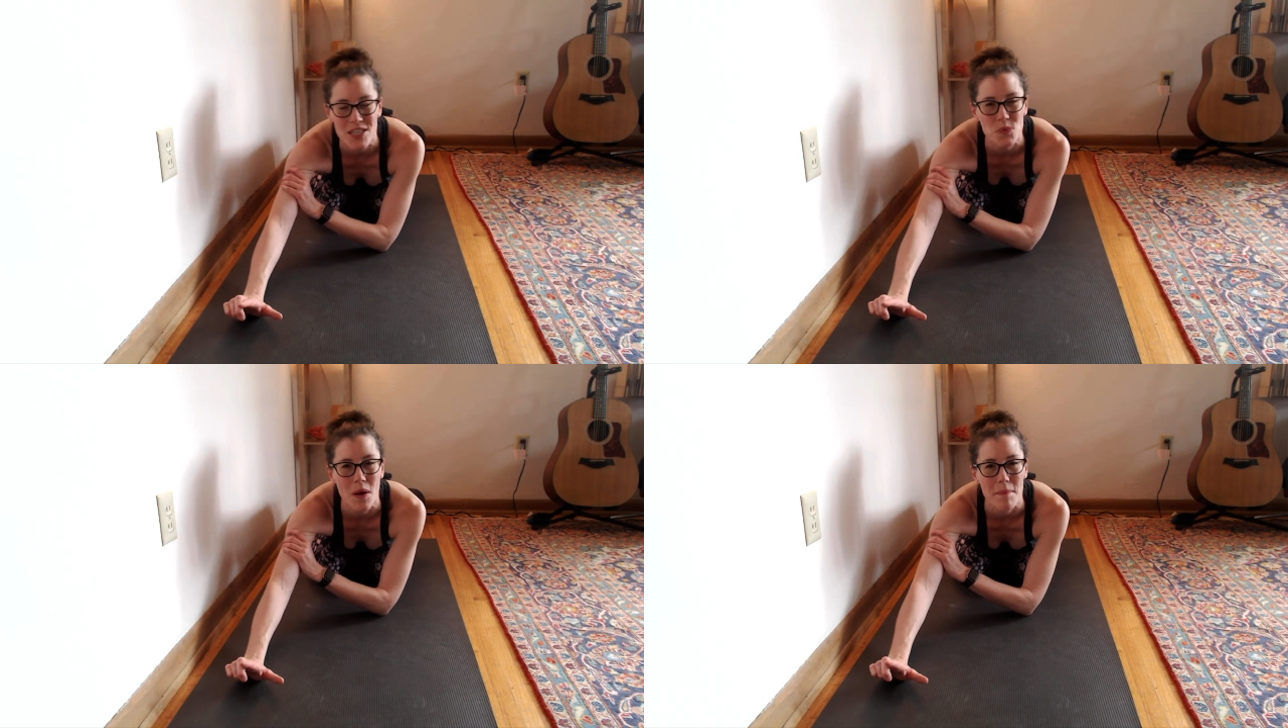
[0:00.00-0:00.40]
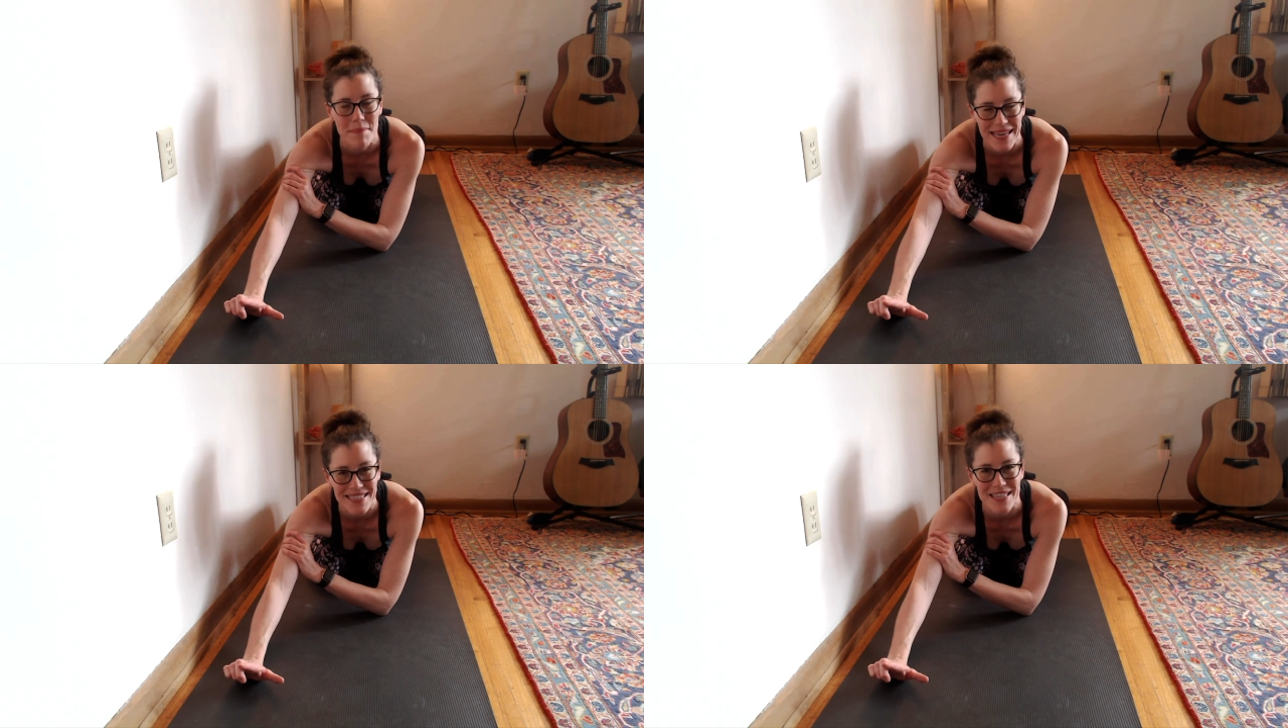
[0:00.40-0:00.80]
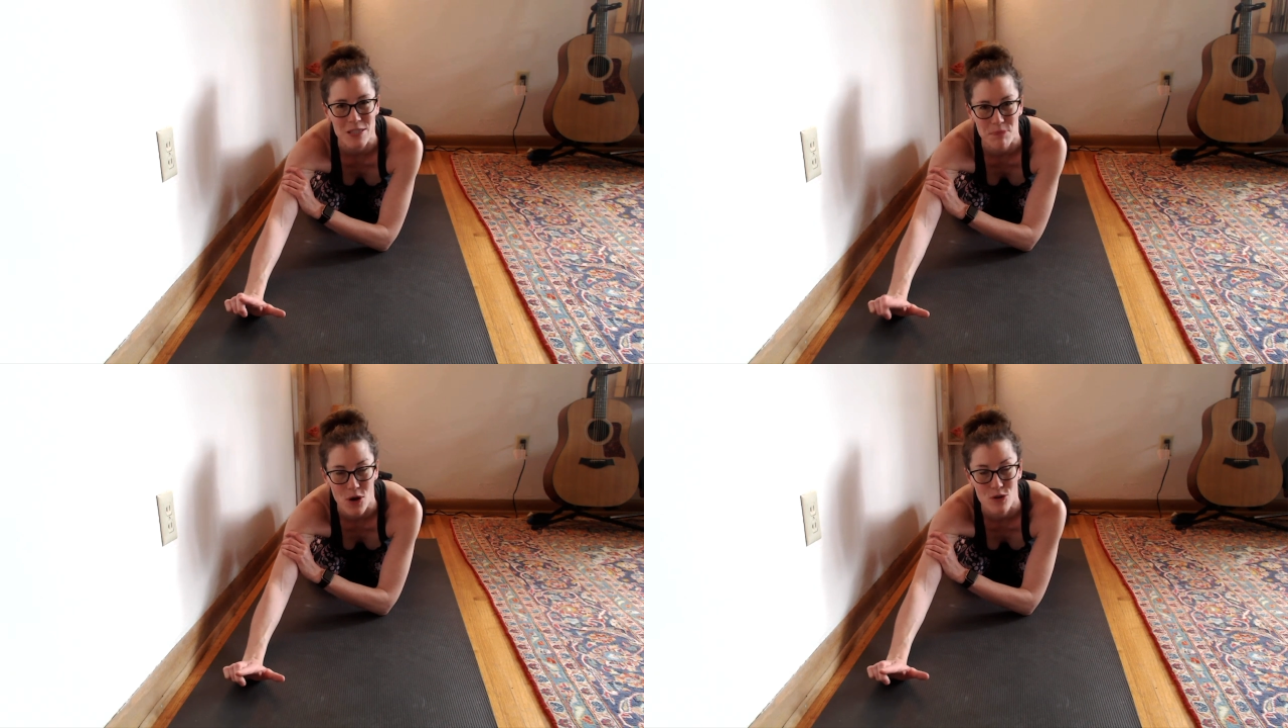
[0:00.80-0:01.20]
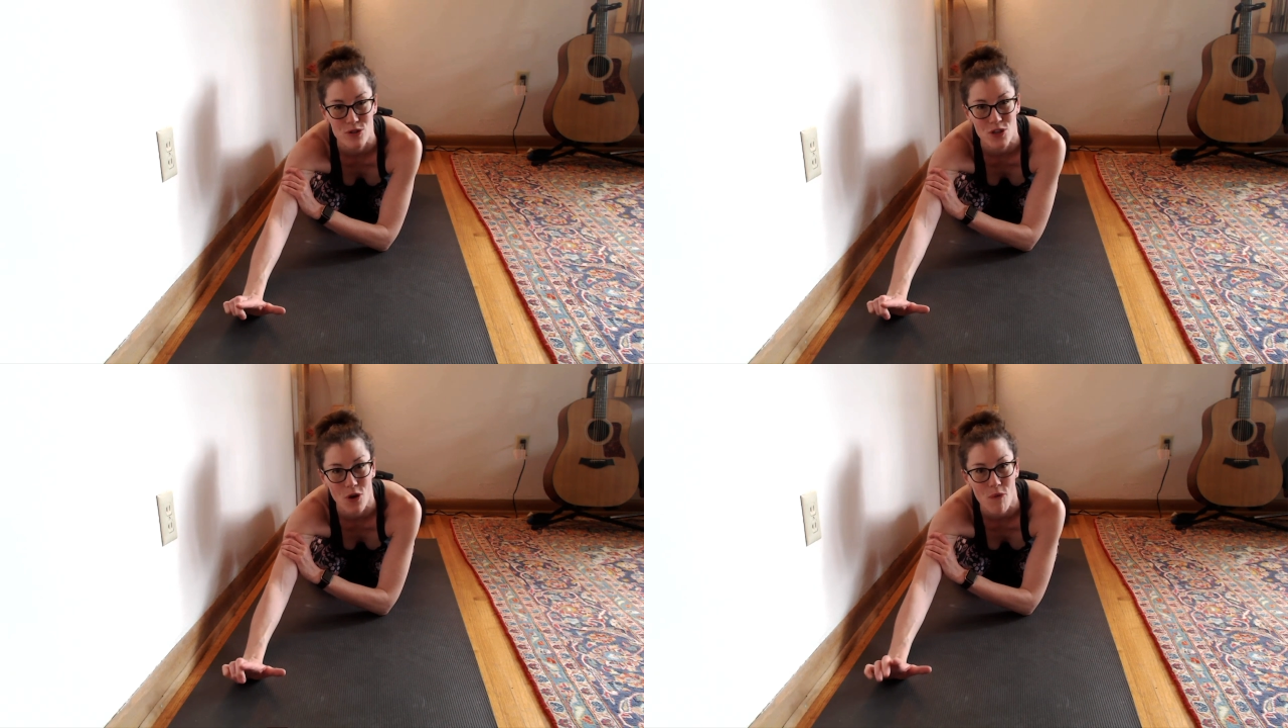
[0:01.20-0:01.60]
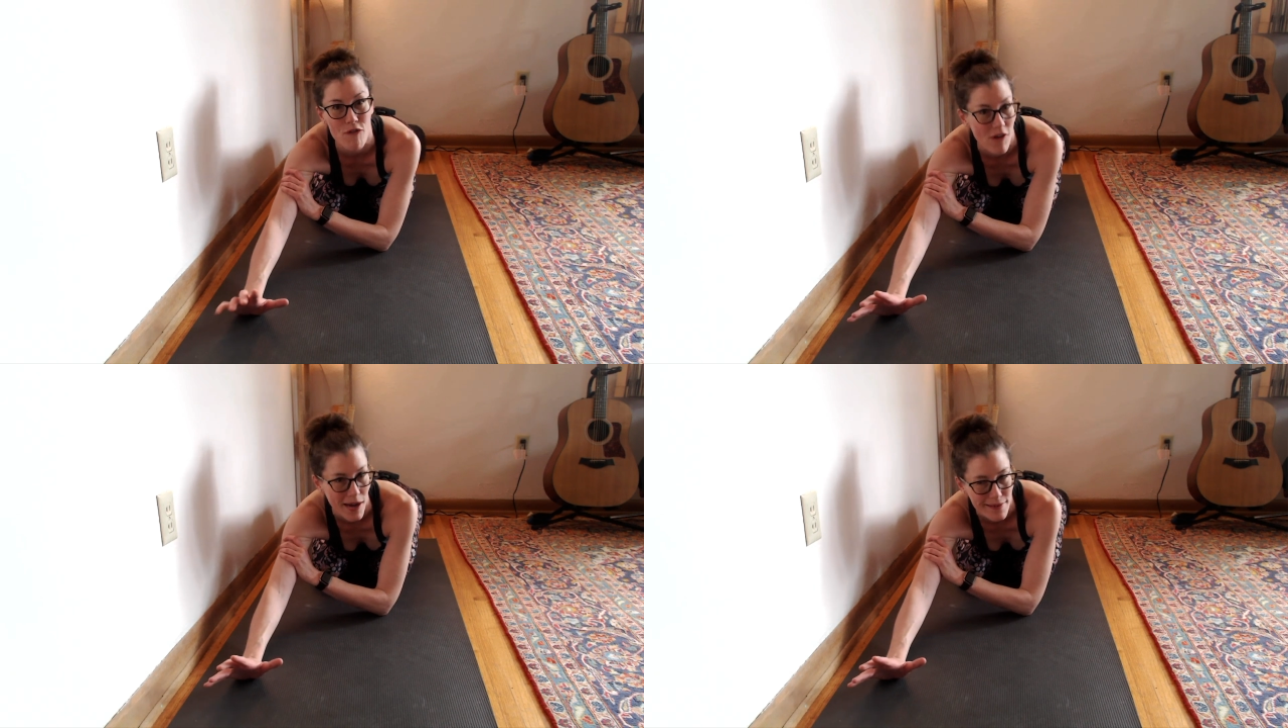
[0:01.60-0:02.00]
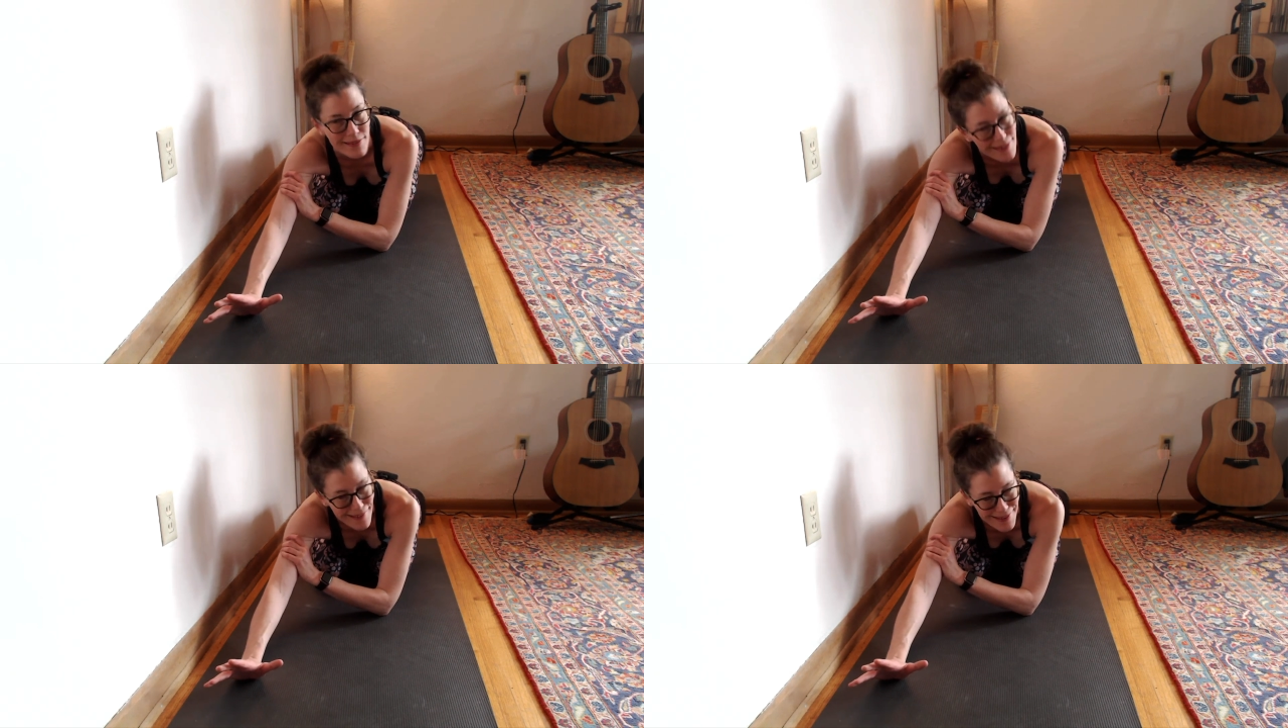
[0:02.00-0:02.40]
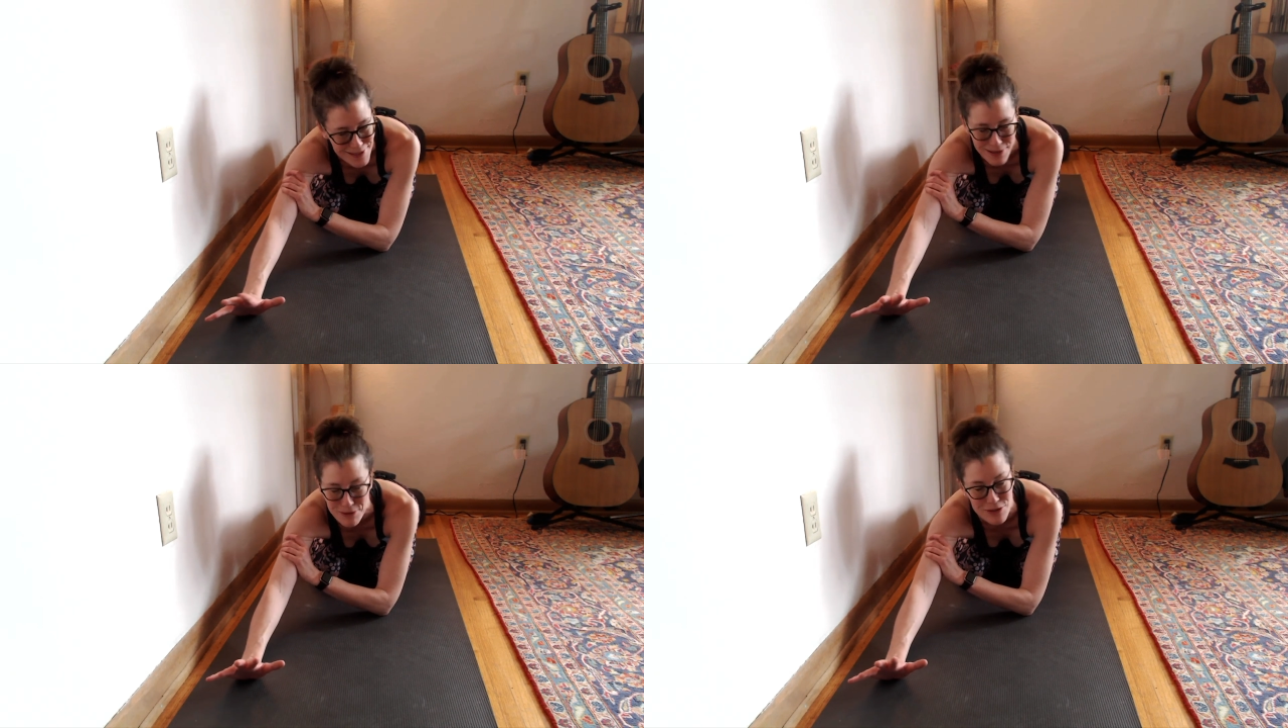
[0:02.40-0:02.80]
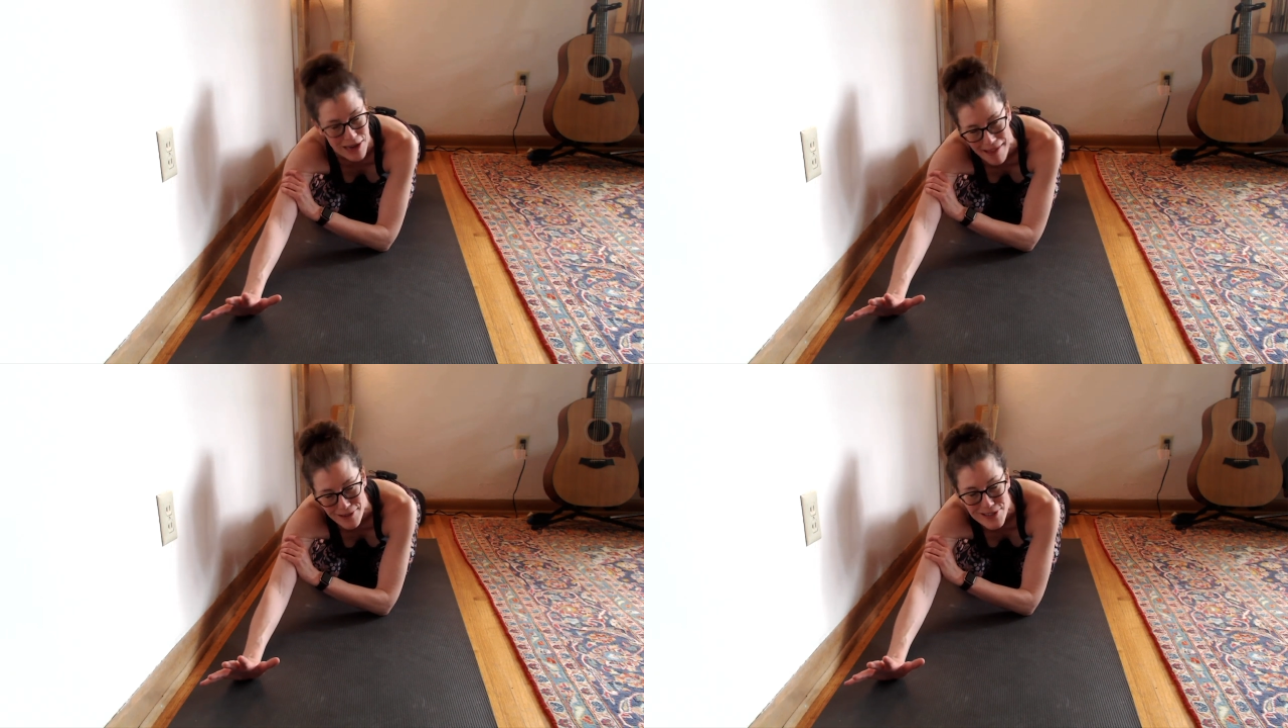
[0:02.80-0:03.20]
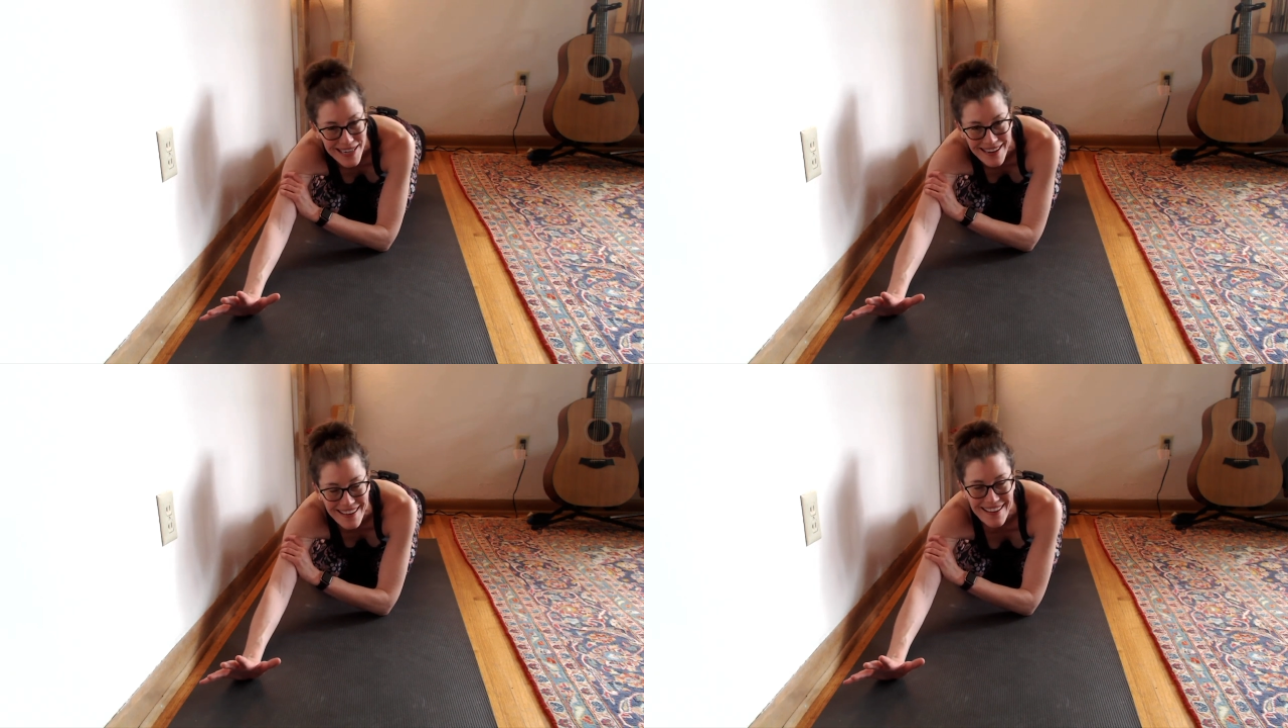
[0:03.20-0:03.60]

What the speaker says: is what makes this pose so fun and so challenging,